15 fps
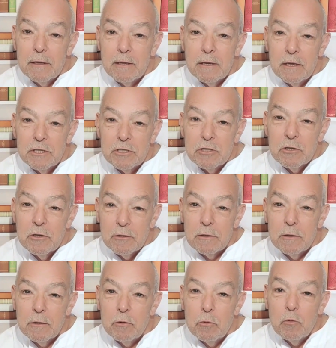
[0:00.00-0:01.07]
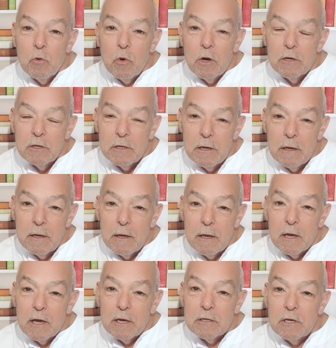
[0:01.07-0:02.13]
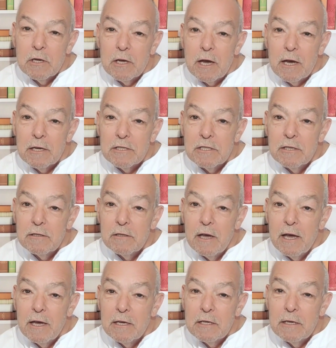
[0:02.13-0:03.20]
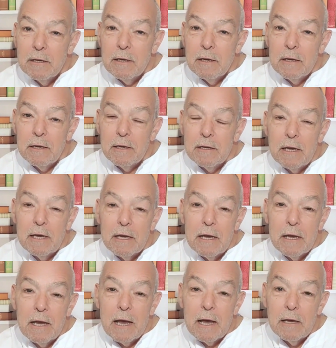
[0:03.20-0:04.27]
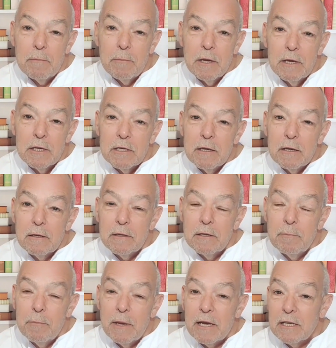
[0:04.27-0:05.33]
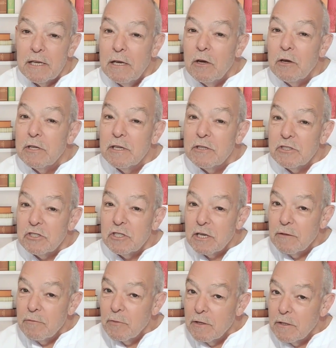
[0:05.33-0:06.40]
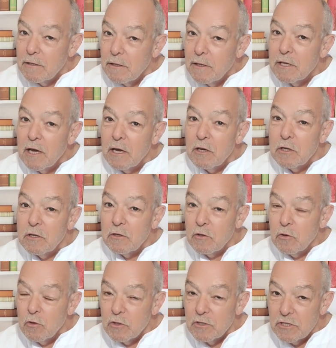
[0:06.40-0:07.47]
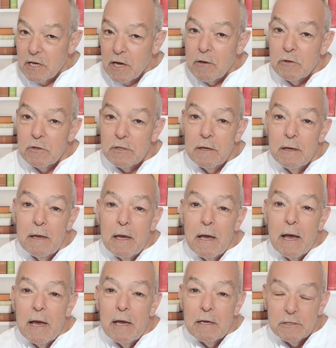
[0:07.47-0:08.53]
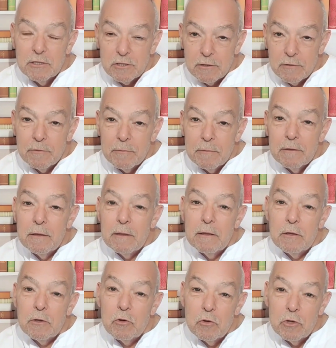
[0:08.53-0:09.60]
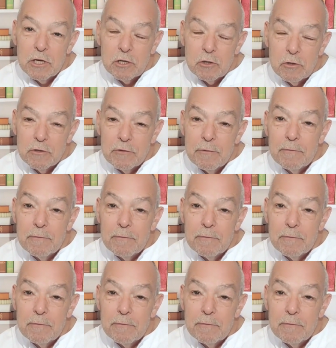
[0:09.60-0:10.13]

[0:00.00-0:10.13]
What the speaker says: is what underlies the fact that an element, depending on its shape, color, or sound, acts to heal.